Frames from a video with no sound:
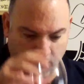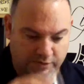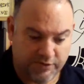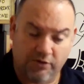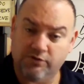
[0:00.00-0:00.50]

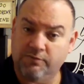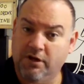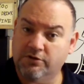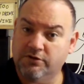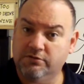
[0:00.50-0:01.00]
which tells me
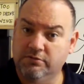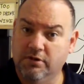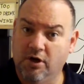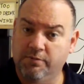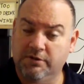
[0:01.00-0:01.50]
I should
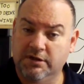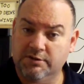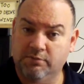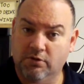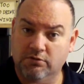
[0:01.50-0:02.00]
open
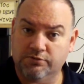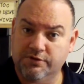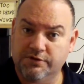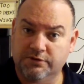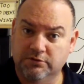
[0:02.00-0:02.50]
these bottles
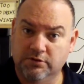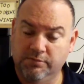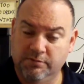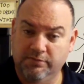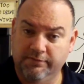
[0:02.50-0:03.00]
just a little
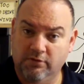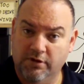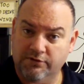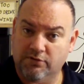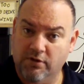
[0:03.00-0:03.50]
bit before
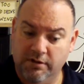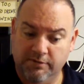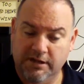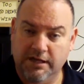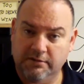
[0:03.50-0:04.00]
I try them
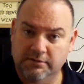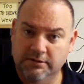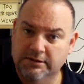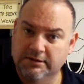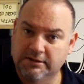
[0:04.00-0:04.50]
again
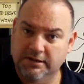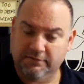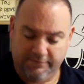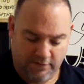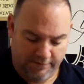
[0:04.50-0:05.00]
in
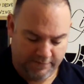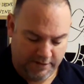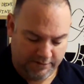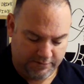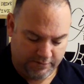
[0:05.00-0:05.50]
5
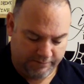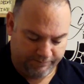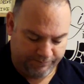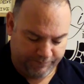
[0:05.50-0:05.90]
days' time.